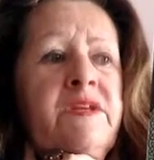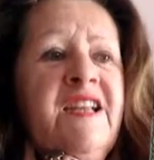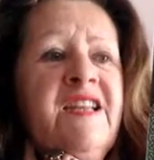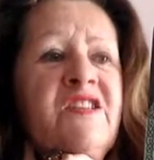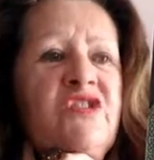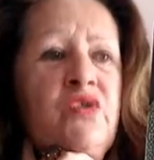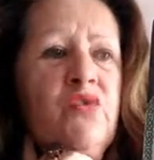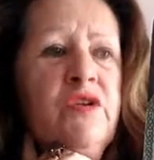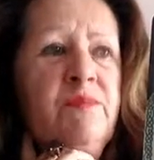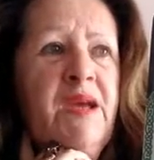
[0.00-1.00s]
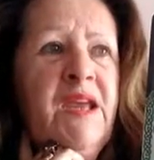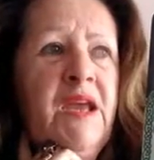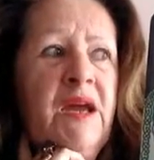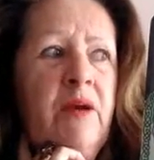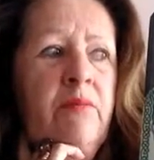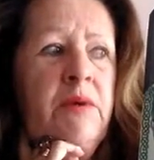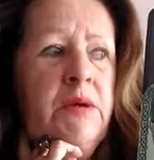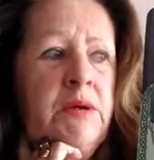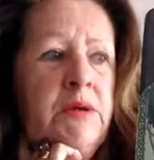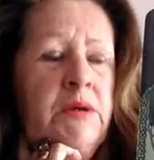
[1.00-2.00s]
telling stories, making up
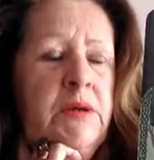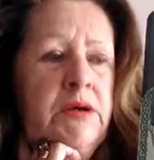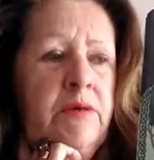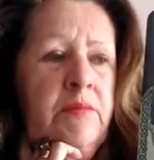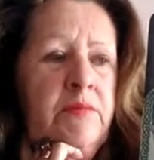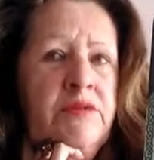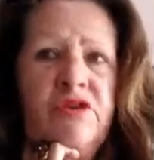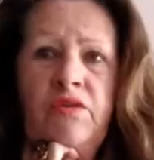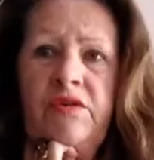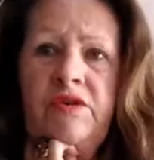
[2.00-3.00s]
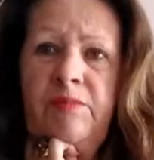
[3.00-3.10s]
stories